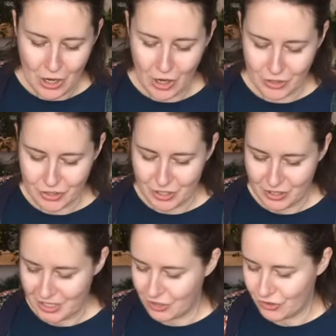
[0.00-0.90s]
Hot
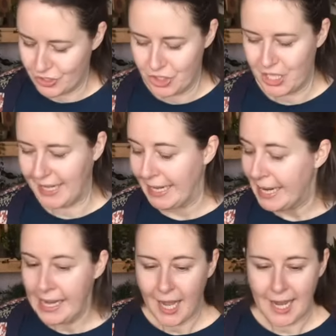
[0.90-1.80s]
Citrus Chili.
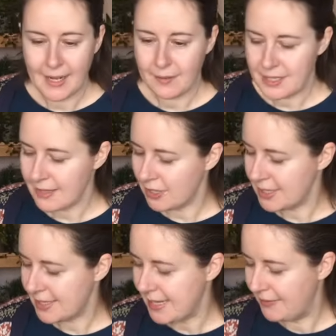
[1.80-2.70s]
And because I've got
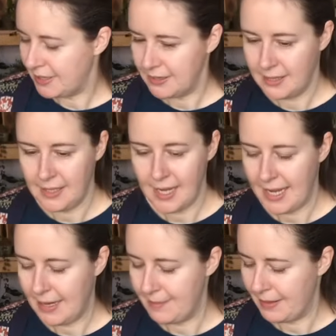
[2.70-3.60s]
seven,
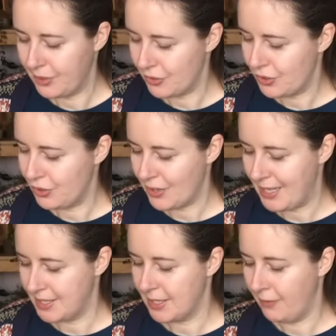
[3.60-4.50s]
um, I've got two
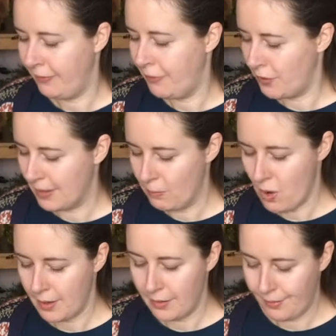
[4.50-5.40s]
trays, so four in
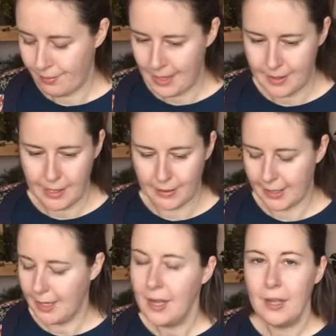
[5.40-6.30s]
one and three in the
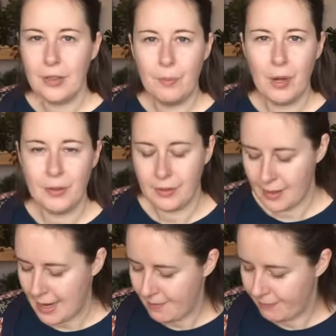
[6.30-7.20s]
other. The one
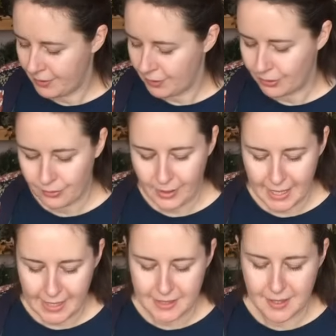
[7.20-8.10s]
um, for the
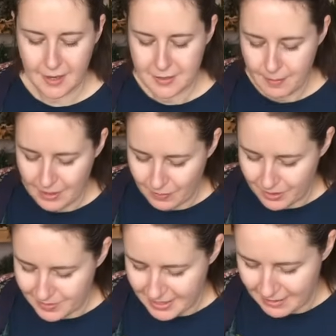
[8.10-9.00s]
three is going to be the
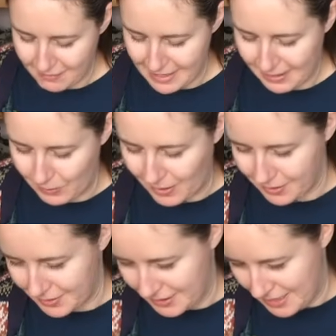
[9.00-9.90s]
ones that I really want.